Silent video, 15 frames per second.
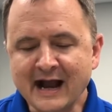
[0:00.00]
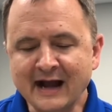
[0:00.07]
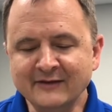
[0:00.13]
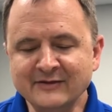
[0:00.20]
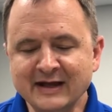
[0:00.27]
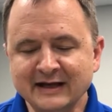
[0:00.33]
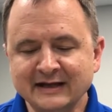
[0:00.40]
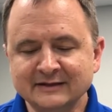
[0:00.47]

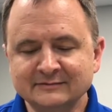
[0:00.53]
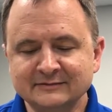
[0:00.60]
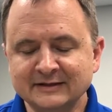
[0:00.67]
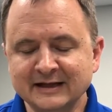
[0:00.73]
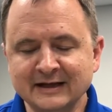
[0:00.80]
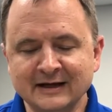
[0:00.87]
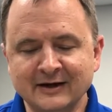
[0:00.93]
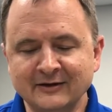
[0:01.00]
And then it,
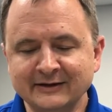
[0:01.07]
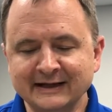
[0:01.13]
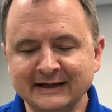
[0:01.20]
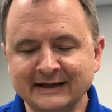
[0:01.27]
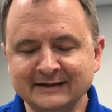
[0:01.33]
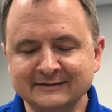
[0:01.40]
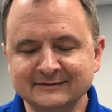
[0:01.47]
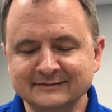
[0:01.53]
you know,
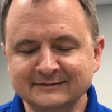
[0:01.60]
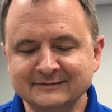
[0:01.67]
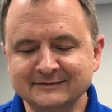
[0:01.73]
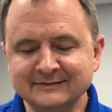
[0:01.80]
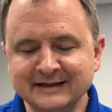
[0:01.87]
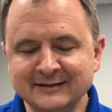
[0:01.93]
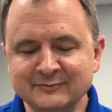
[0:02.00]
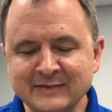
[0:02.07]
it
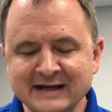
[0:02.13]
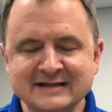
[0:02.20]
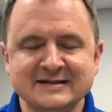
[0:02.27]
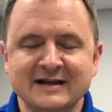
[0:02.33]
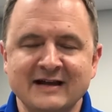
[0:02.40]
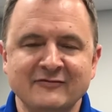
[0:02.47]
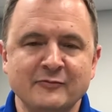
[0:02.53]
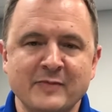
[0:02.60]
it makes
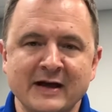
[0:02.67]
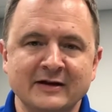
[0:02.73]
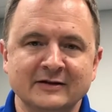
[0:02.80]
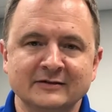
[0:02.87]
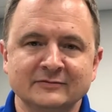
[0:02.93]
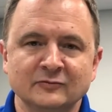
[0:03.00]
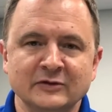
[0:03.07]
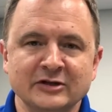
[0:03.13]
life
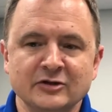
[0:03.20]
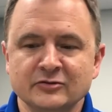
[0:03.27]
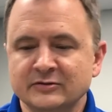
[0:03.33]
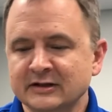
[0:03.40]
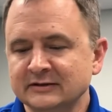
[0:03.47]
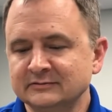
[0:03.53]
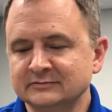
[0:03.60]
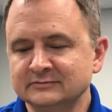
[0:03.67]
better when you
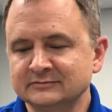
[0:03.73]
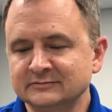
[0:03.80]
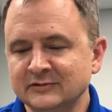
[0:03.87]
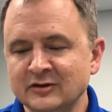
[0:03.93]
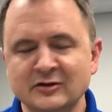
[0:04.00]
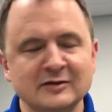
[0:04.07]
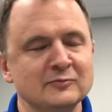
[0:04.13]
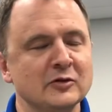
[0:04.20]
can
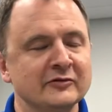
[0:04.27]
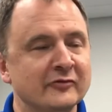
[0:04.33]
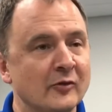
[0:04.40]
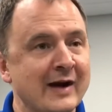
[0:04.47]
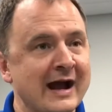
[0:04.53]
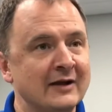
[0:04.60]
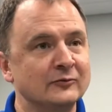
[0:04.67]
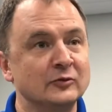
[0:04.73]
you can move
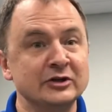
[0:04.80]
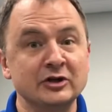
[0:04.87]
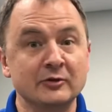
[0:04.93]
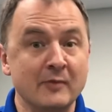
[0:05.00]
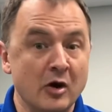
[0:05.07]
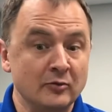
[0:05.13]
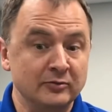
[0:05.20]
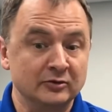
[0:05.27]
around, when you're
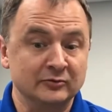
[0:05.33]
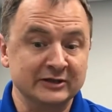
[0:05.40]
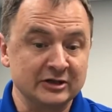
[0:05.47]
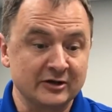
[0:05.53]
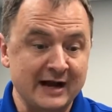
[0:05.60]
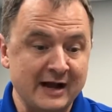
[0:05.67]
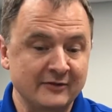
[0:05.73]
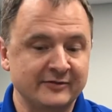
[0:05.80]
mobile, when
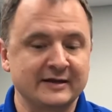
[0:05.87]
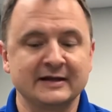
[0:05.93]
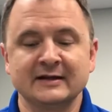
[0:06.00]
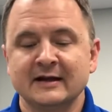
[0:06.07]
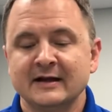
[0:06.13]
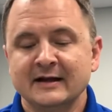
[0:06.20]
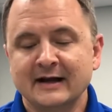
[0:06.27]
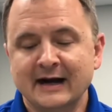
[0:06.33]
you're healthy,
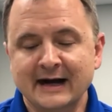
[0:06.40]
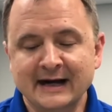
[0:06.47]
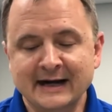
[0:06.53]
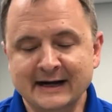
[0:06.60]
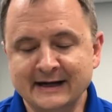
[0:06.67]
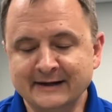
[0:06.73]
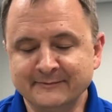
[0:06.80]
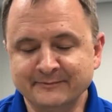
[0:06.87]

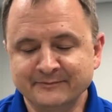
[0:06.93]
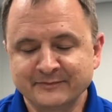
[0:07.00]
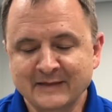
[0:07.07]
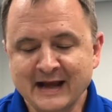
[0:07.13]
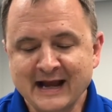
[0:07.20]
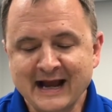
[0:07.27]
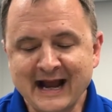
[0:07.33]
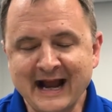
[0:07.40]
um,
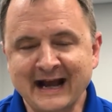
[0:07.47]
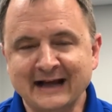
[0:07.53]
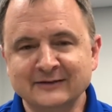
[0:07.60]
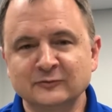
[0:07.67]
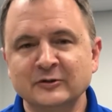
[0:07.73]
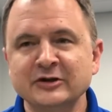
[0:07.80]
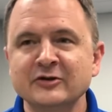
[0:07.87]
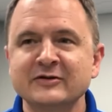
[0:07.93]

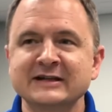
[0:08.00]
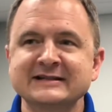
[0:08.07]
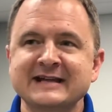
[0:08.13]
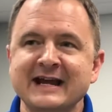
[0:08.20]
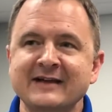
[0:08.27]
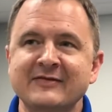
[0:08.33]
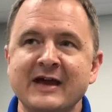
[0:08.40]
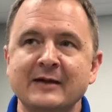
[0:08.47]
and when you can
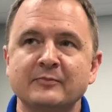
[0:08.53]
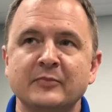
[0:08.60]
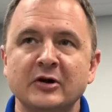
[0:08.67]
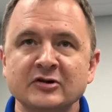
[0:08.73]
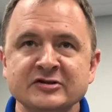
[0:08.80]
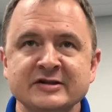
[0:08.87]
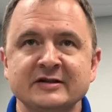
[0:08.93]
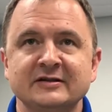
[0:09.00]
take that
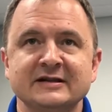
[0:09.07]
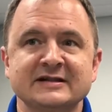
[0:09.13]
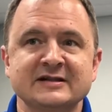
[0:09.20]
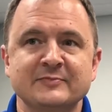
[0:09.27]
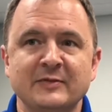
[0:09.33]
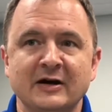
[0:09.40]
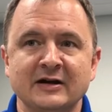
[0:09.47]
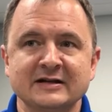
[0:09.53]
personal
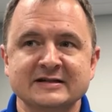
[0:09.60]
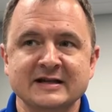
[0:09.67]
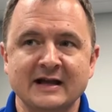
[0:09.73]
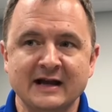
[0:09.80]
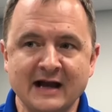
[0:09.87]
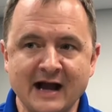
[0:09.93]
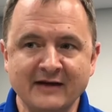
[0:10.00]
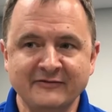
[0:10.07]
experience
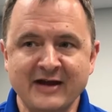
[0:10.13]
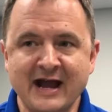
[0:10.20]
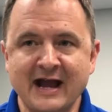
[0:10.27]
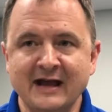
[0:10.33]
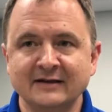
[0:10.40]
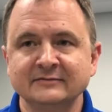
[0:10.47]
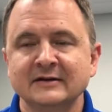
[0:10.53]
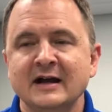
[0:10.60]
like I've
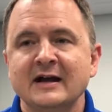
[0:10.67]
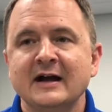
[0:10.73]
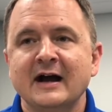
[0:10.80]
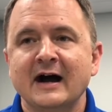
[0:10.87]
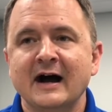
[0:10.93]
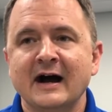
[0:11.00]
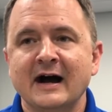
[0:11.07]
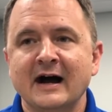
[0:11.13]
had,
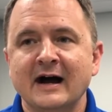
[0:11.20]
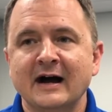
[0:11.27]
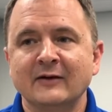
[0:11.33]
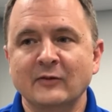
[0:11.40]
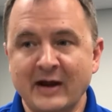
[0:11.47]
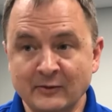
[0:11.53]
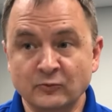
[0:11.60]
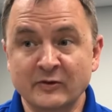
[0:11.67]
uh,
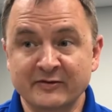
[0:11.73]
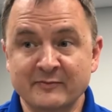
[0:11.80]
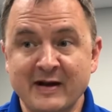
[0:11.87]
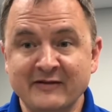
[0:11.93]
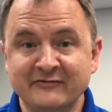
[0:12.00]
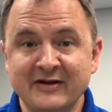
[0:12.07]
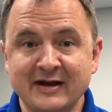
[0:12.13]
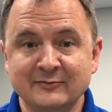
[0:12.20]
and with
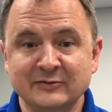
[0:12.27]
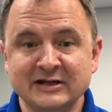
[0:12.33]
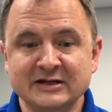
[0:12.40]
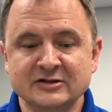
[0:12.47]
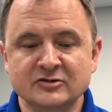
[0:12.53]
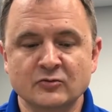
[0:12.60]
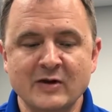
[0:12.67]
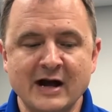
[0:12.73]
my family
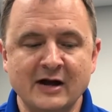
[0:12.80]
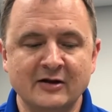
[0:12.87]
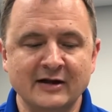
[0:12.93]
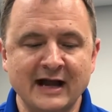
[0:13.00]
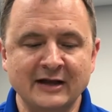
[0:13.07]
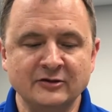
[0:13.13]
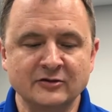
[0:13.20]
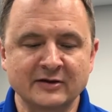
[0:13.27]
as well,
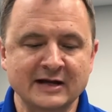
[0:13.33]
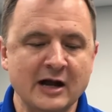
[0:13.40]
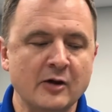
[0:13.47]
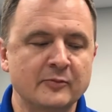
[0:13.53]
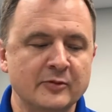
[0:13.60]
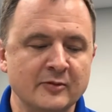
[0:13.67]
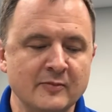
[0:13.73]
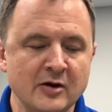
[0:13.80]
and you can
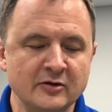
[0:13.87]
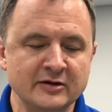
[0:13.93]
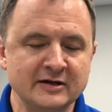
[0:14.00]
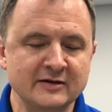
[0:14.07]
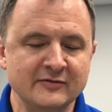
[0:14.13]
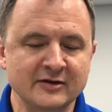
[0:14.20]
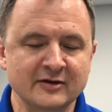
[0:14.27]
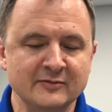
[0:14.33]
help promote it in the